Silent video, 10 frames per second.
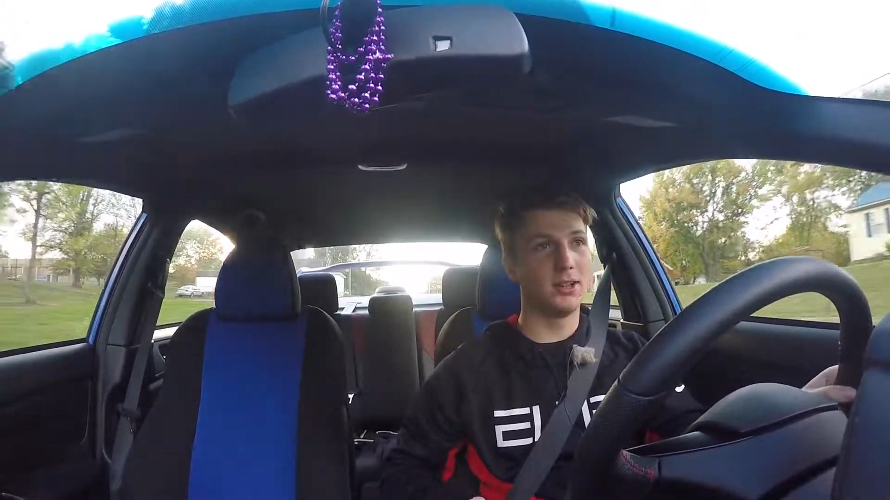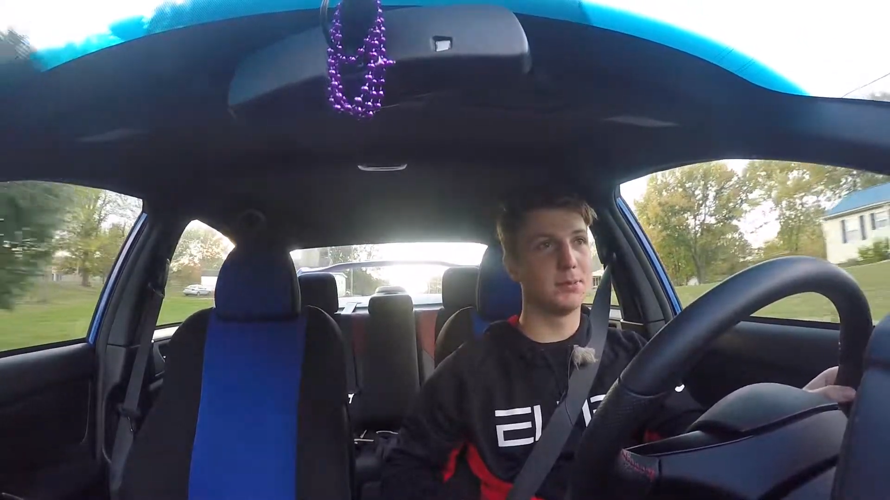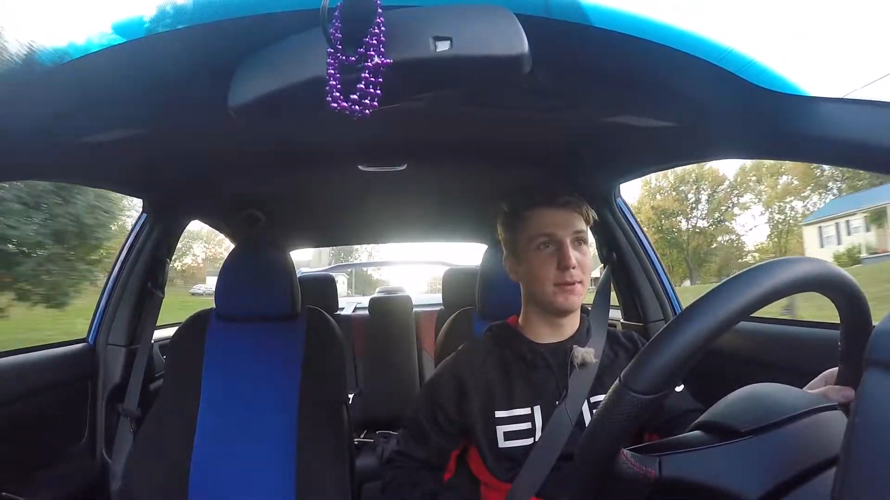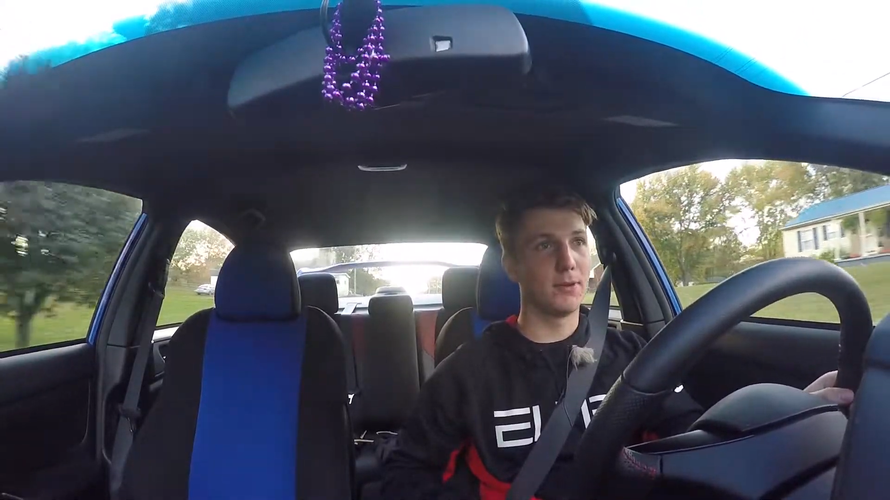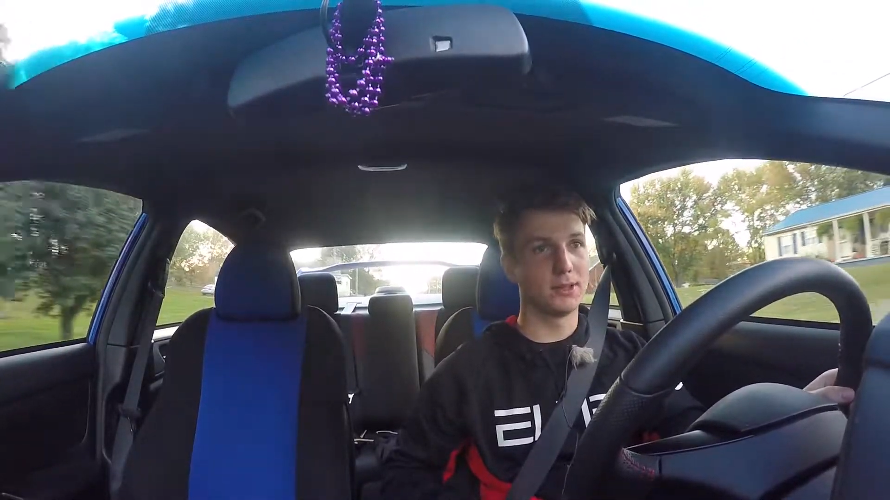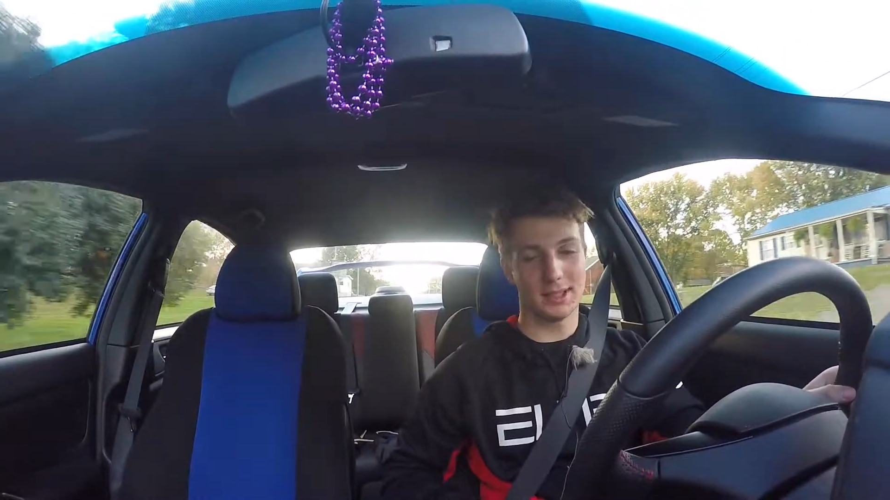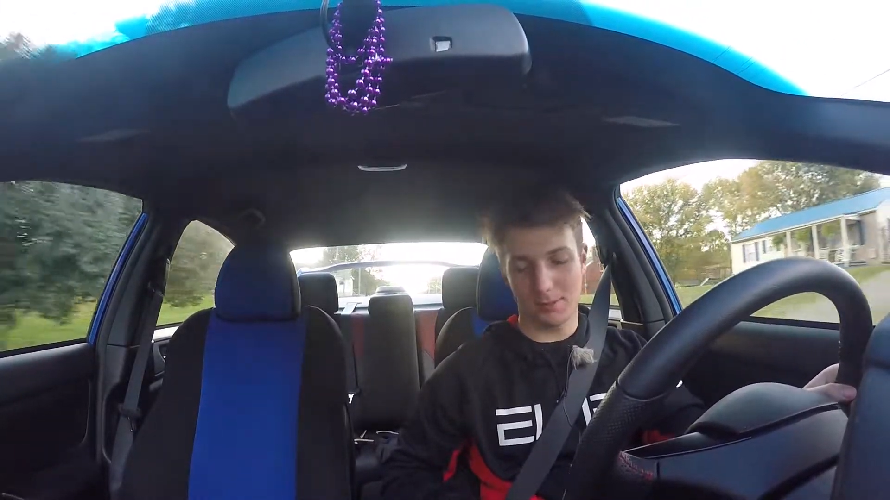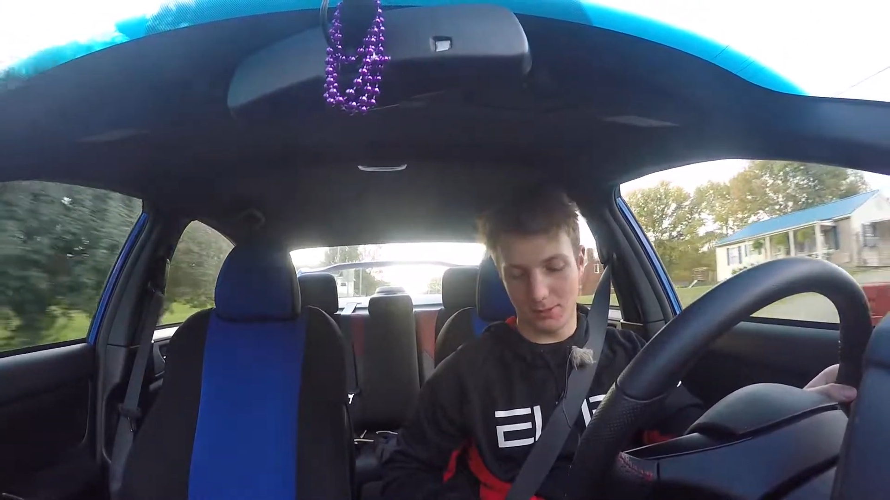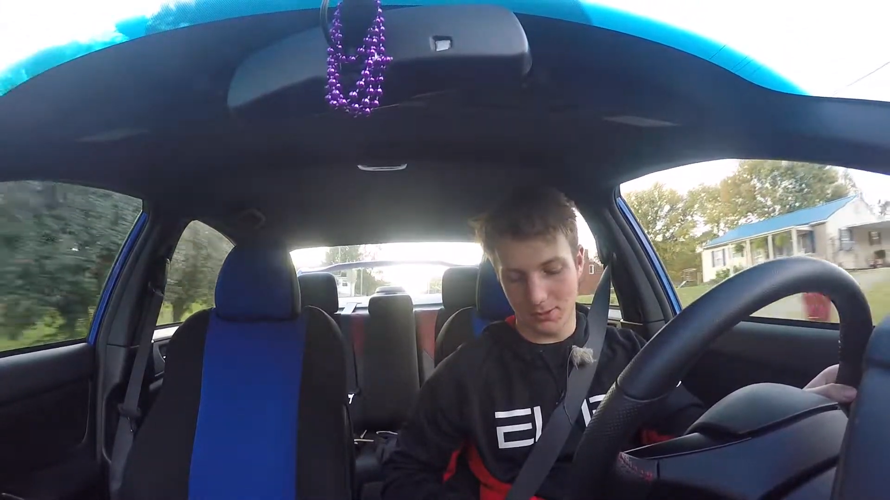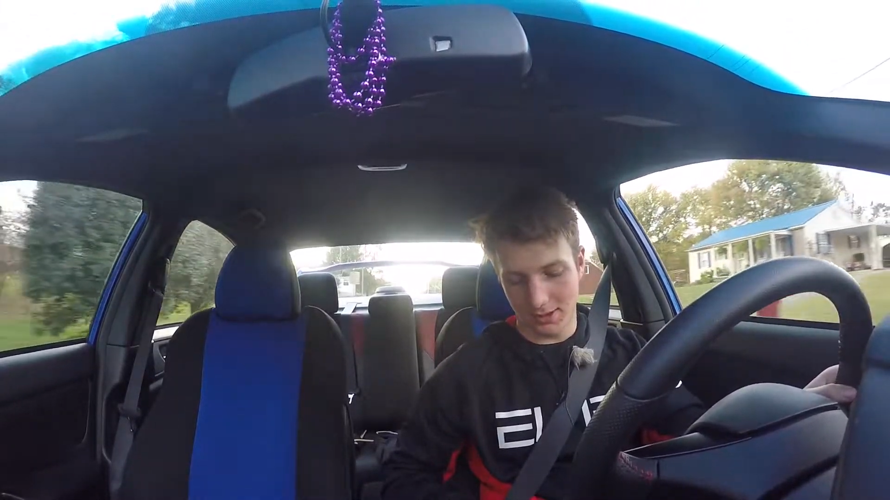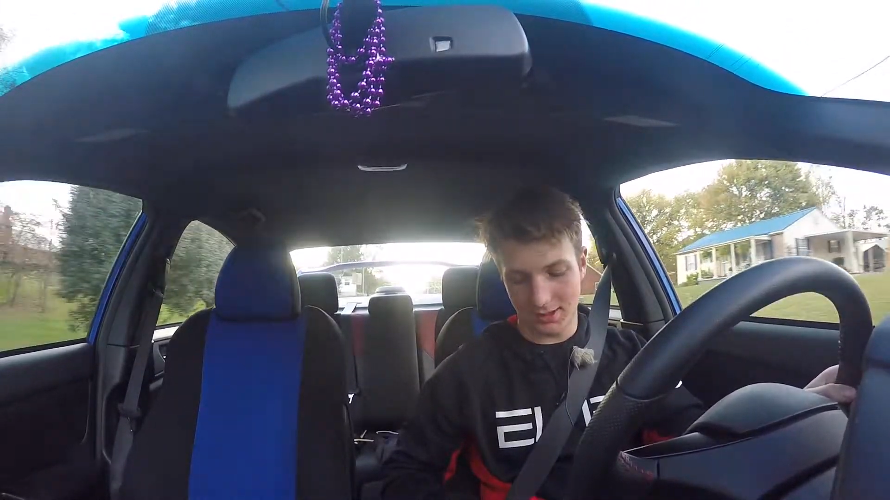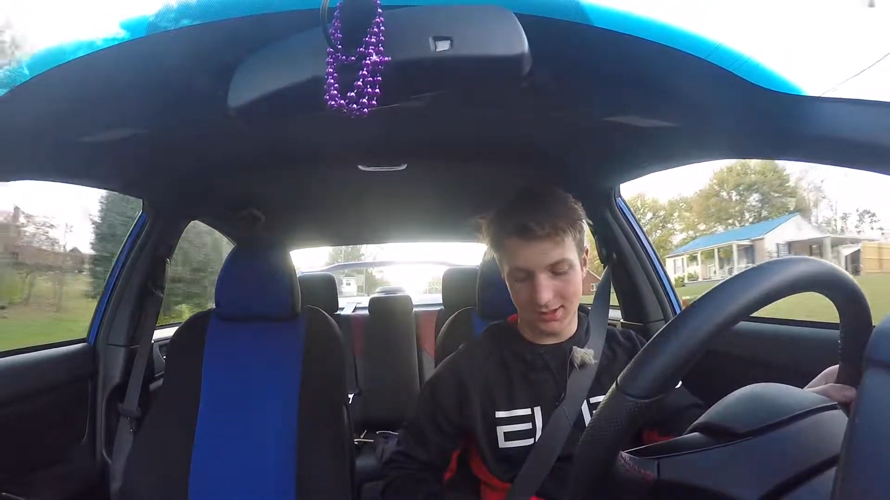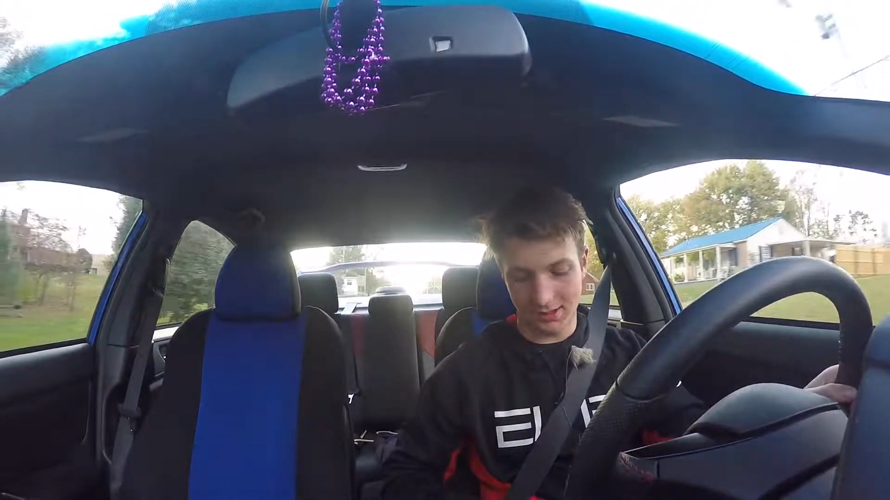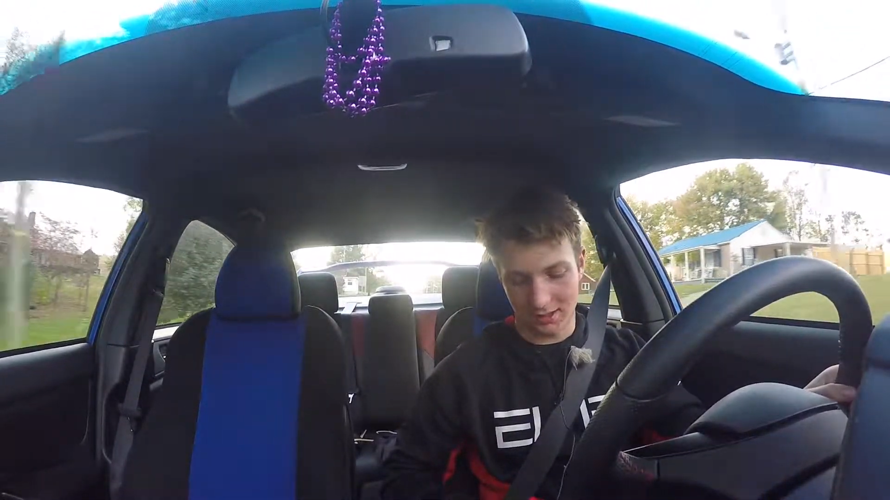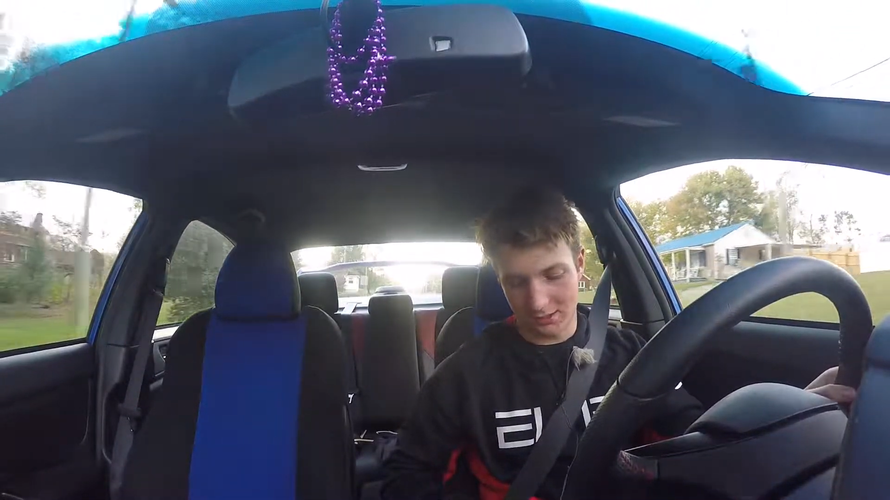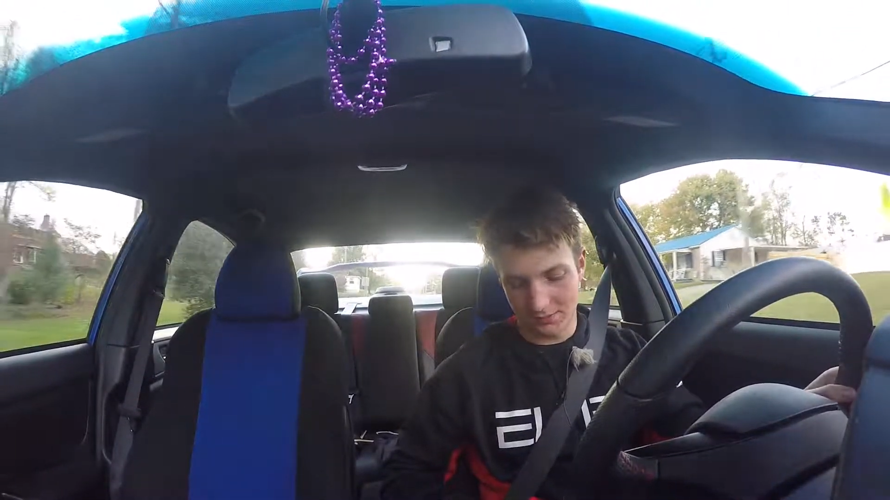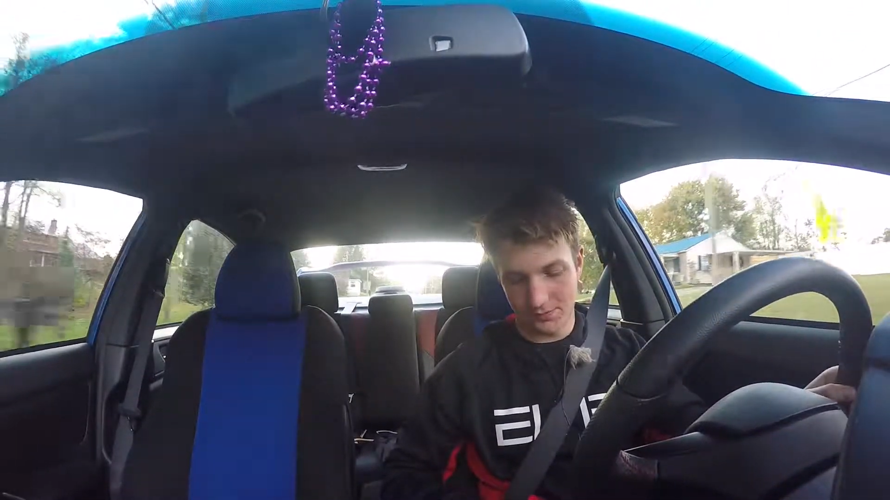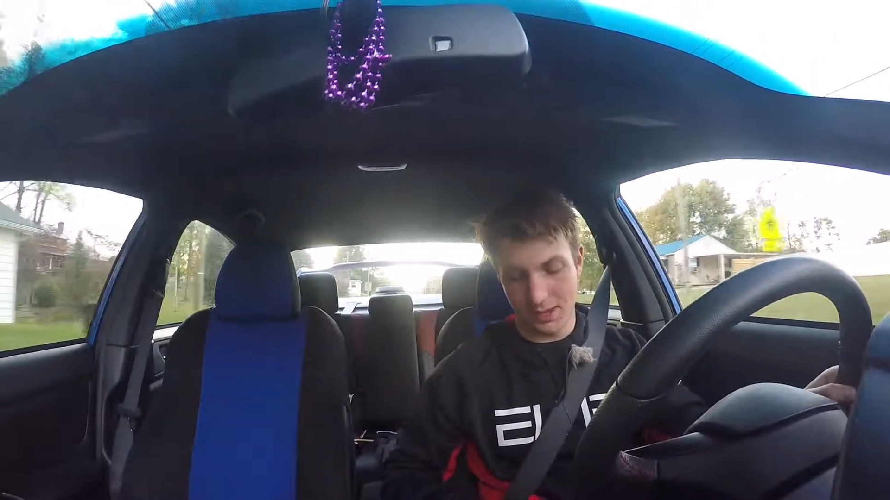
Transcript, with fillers: It's my first time doing this, so